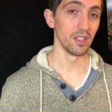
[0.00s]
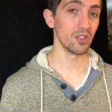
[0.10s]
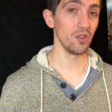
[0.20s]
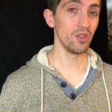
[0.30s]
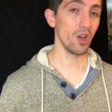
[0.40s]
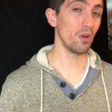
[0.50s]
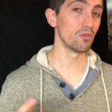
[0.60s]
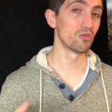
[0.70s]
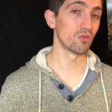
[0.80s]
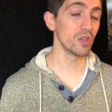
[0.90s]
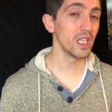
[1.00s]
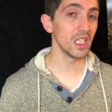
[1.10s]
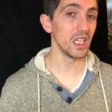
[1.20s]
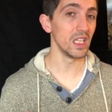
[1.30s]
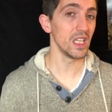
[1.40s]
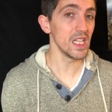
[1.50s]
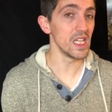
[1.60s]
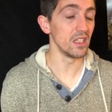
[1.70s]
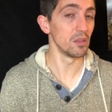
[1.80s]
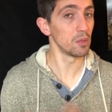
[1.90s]
So you don't really
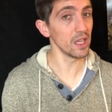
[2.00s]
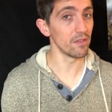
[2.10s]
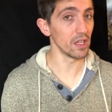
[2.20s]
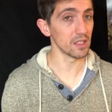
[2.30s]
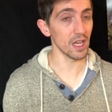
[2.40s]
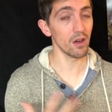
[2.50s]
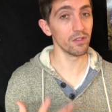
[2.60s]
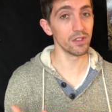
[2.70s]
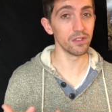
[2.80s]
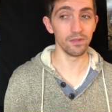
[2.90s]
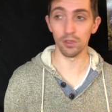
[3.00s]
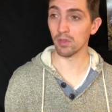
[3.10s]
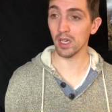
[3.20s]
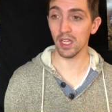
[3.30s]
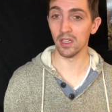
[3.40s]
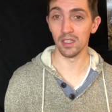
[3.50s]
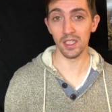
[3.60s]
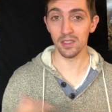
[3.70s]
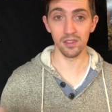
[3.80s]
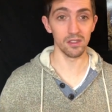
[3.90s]
need the blade veins. However, if you're running a
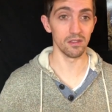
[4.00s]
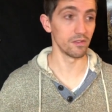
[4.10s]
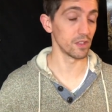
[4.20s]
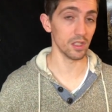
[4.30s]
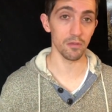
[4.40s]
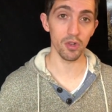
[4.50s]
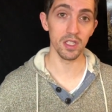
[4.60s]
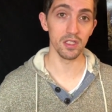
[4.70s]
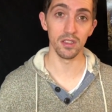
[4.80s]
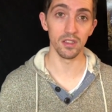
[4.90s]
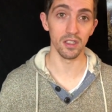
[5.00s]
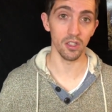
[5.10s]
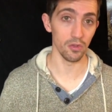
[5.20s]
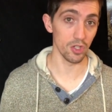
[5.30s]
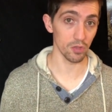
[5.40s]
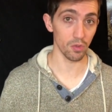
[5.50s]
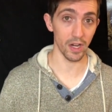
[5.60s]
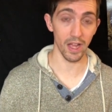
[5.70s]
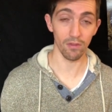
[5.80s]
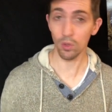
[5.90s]
list for some reason that you just
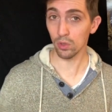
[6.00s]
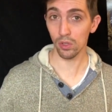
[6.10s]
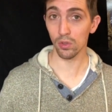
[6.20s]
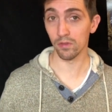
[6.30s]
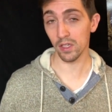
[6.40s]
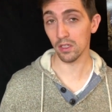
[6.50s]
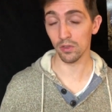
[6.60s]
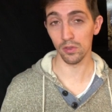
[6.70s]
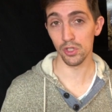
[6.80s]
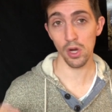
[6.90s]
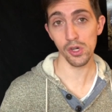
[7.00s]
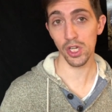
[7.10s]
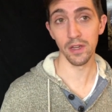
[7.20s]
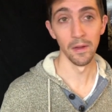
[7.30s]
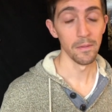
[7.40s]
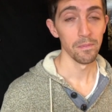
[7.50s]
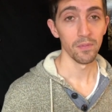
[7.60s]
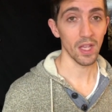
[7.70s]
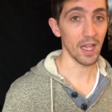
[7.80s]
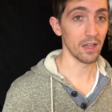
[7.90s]
want to have all your vehicles charge in
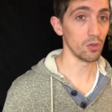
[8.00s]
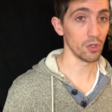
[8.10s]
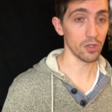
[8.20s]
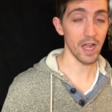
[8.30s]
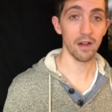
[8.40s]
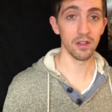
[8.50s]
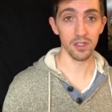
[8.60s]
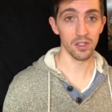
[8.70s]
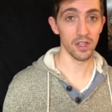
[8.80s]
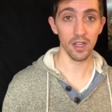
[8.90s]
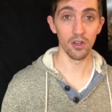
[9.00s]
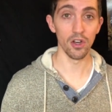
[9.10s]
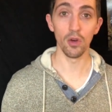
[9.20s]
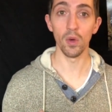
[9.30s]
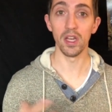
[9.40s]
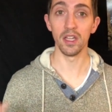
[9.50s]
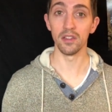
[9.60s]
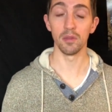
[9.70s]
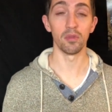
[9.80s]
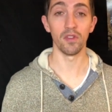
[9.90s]
and all your characters are nowhere near
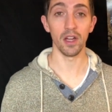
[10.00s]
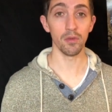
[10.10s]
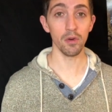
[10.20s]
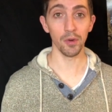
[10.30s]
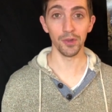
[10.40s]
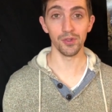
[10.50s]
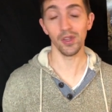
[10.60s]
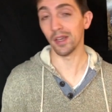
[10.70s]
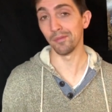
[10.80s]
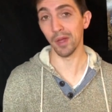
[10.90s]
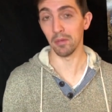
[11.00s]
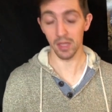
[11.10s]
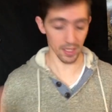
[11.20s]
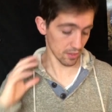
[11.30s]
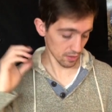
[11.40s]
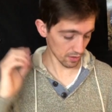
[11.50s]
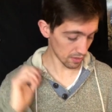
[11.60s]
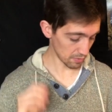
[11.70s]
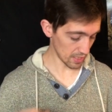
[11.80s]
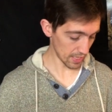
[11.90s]
to provide rerolls, then maybe that can
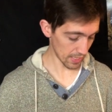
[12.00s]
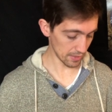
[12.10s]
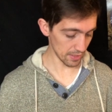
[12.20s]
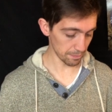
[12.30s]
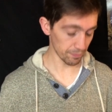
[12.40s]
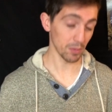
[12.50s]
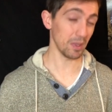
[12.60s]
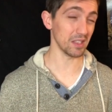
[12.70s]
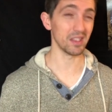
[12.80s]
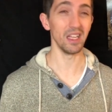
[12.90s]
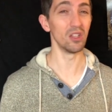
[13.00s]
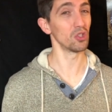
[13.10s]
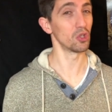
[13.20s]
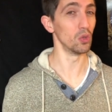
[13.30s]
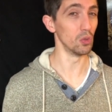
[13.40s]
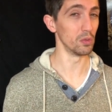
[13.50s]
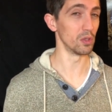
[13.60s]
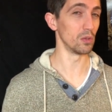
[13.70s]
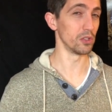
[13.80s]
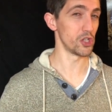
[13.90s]
come in handy. Plus, they look cool
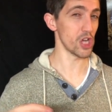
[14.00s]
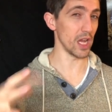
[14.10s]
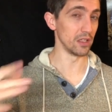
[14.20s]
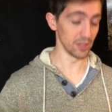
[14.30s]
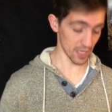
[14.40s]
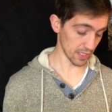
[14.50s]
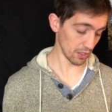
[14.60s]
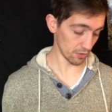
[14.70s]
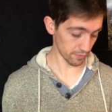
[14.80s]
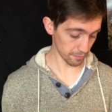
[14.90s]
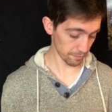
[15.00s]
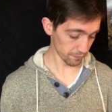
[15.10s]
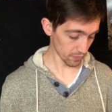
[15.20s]
with all the chains hanging off them.